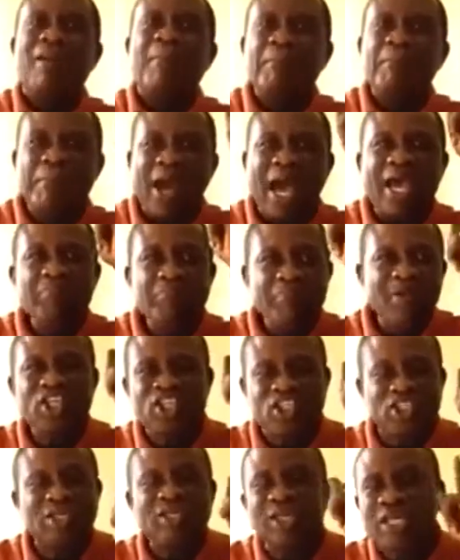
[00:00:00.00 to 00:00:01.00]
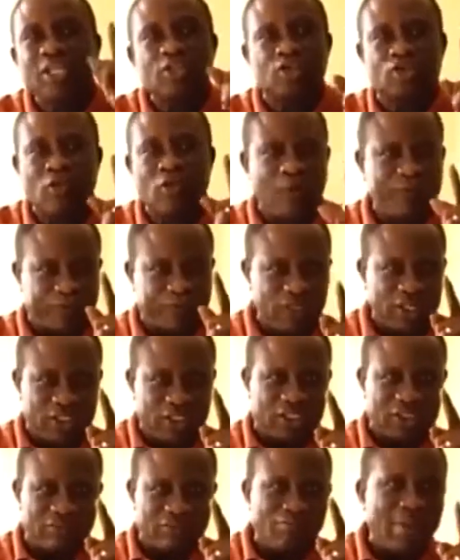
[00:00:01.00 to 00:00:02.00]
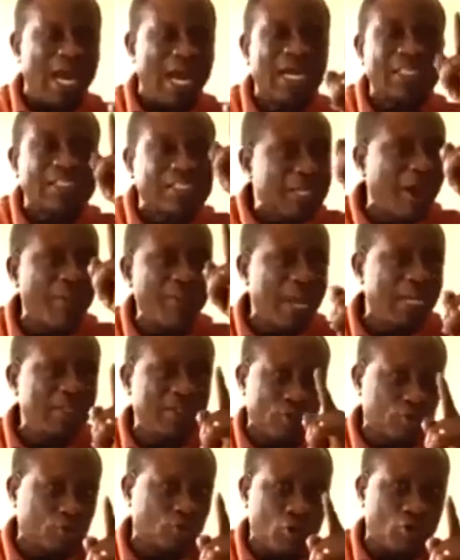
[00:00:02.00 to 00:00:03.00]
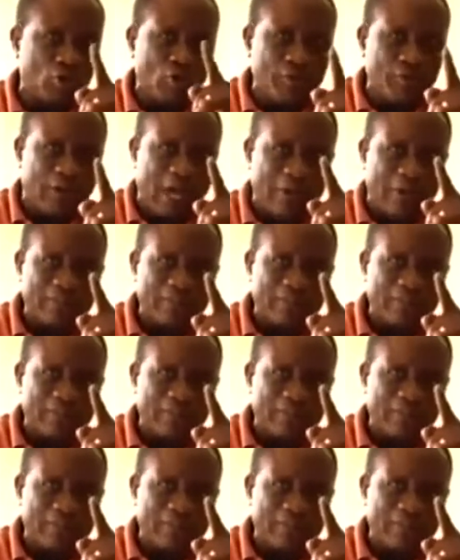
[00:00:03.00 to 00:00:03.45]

My mission is not finished. My assignment is not over.